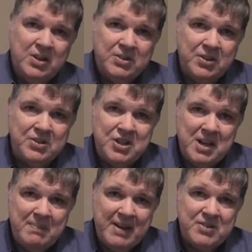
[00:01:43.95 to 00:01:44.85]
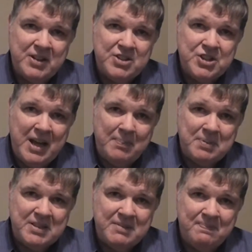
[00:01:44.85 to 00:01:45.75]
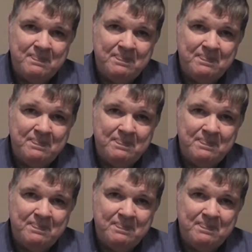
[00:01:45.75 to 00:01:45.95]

to geometric shapes.